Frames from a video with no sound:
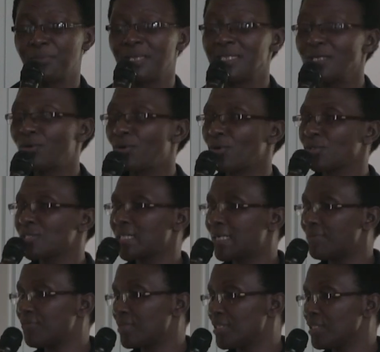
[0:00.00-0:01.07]
medical
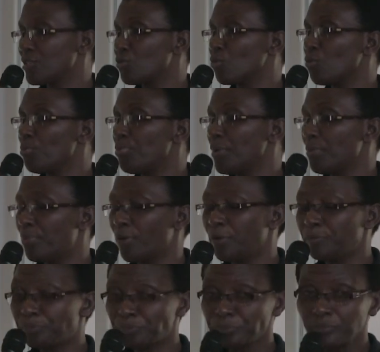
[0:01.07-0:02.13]
services to
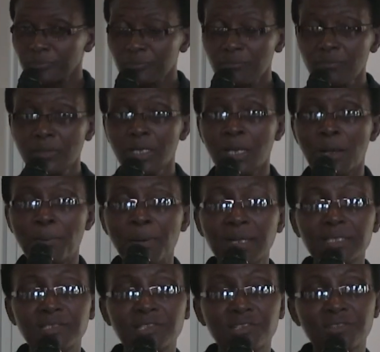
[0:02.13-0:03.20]
people,
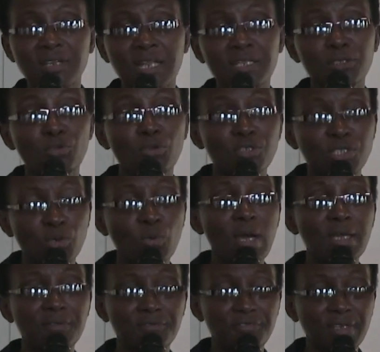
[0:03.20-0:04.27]
particularly those who
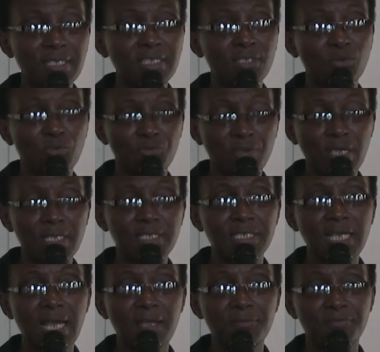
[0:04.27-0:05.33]
are infected with
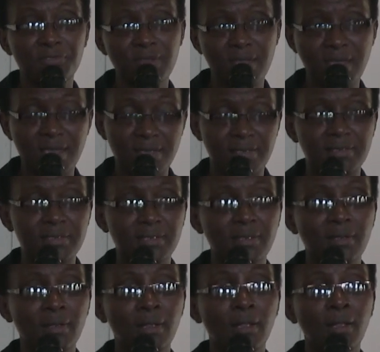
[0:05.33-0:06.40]
HIV/AIDS.
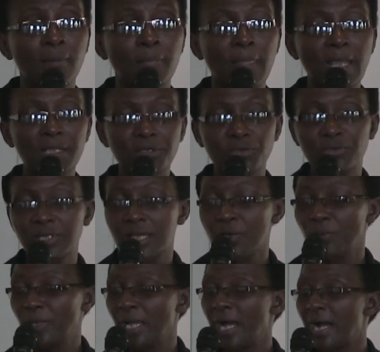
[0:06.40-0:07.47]
And today
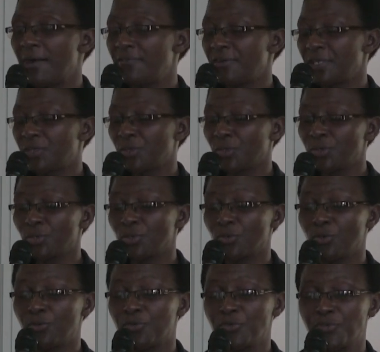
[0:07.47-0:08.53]
we have a
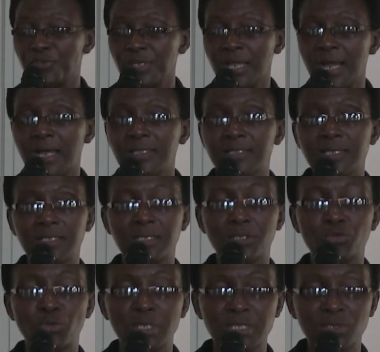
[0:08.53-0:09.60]
total of
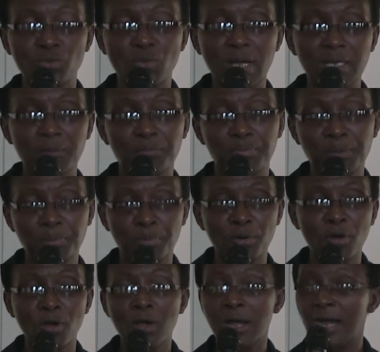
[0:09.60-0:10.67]
321
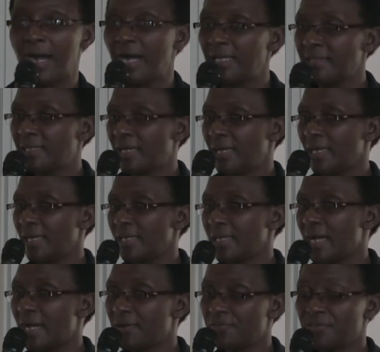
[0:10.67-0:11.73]
people under
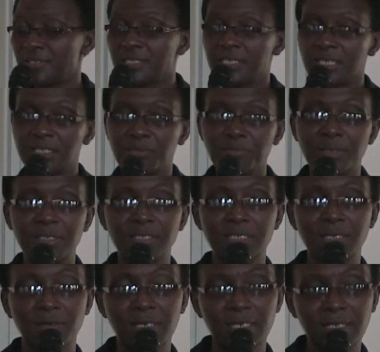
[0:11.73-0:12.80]
ARV's treatment
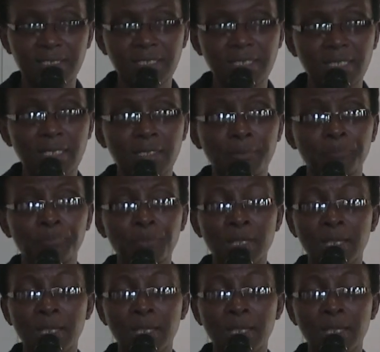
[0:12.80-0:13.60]
in our clinic.